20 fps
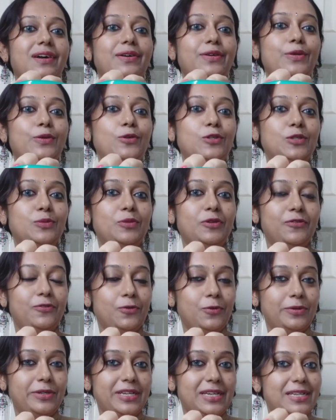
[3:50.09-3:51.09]
Use
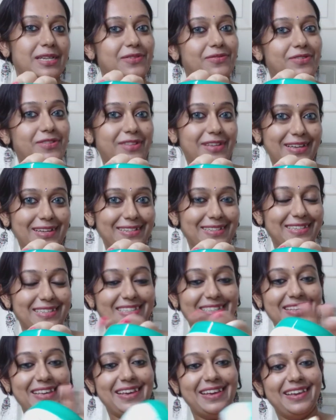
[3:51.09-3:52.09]
before date, everything else is
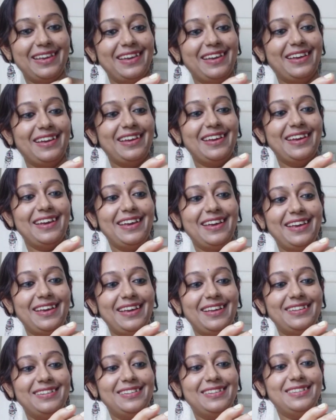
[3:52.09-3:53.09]
there.
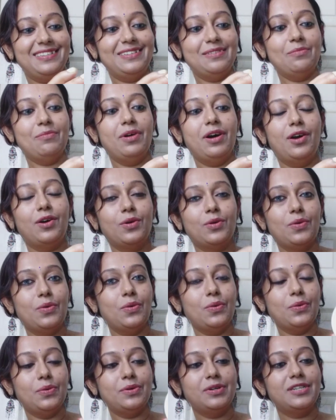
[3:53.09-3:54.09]
And
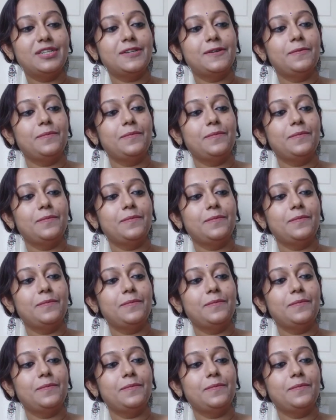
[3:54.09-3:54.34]
barcode.